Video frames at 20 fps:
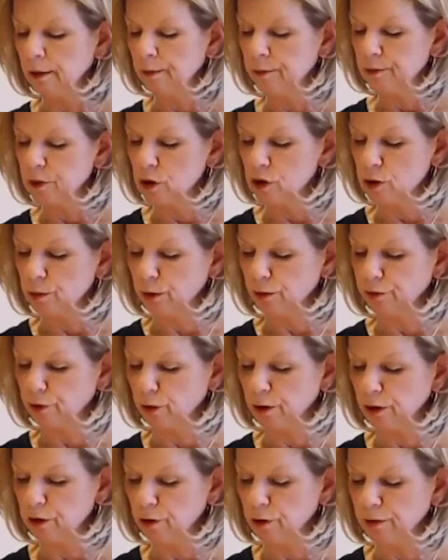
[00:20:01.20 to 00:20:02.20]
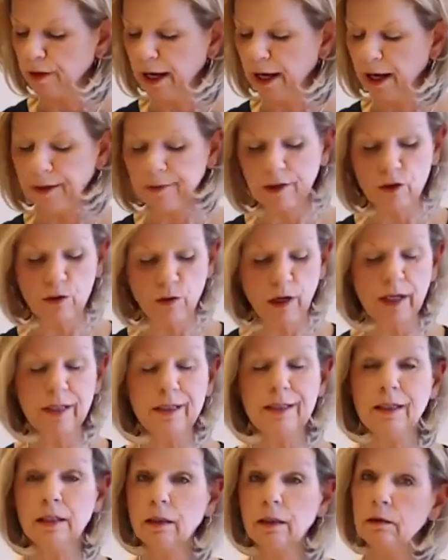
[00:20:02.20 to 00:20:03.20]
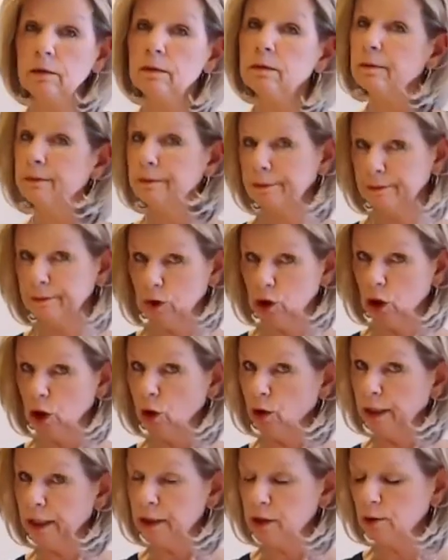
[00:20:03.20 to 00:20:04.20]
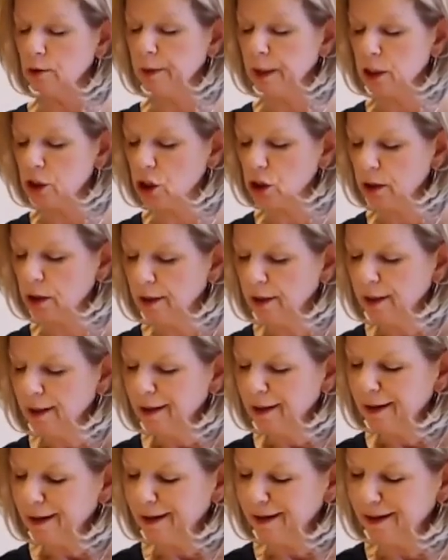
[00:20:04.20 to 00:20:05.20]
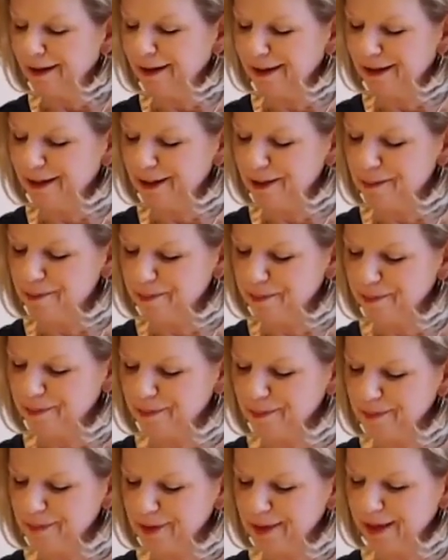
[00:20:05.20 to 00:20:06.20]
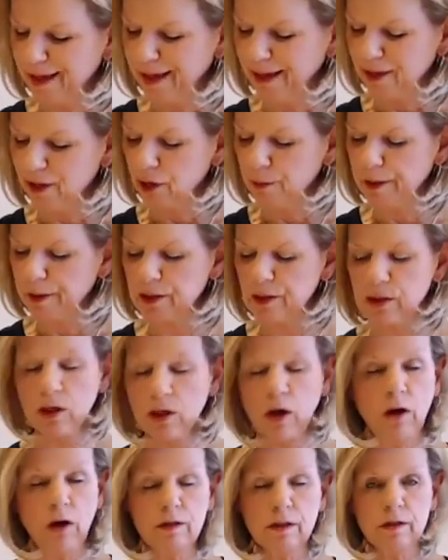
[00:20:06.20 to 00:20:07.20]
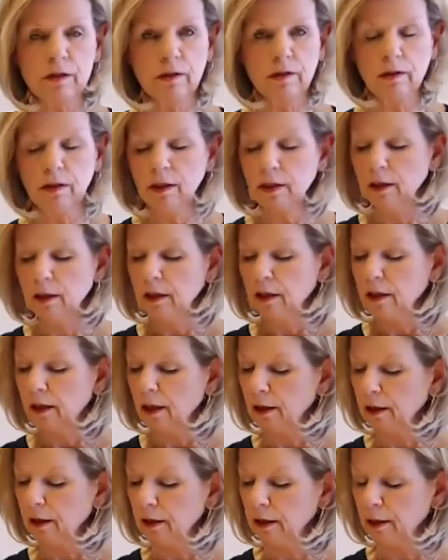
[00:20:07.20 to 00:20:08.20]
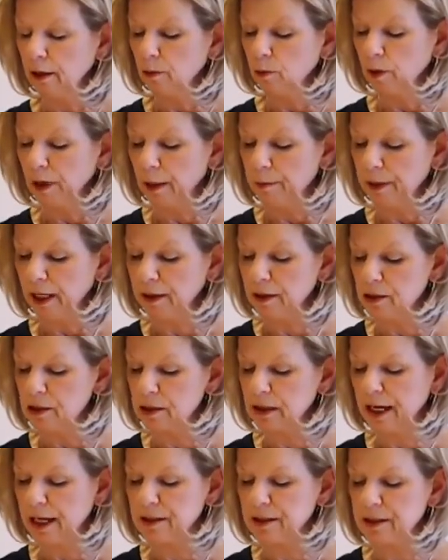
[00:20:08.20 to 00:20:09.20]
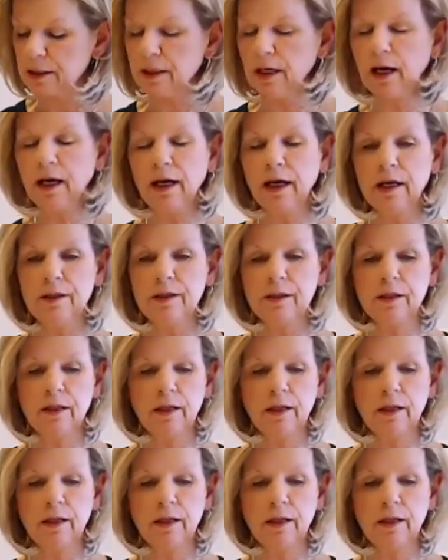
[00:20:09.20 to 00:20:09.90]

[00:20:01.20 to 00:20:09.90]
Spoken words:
should you prefer to do that. The dried dill, don't add too much. And a little bit of salt. When I made this last night,